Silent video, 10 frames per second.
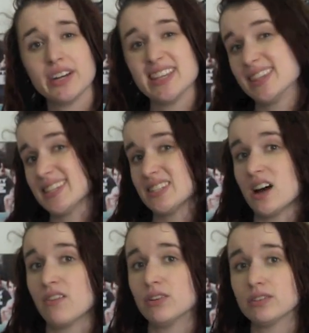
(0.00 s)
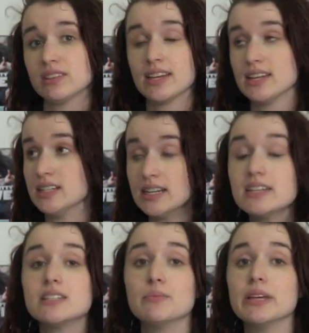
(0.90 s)
in this novel. They
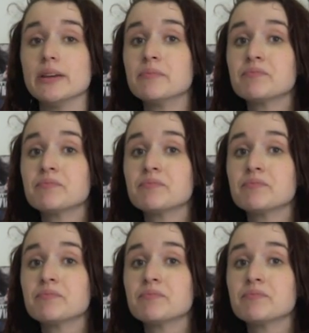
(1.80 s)
need to be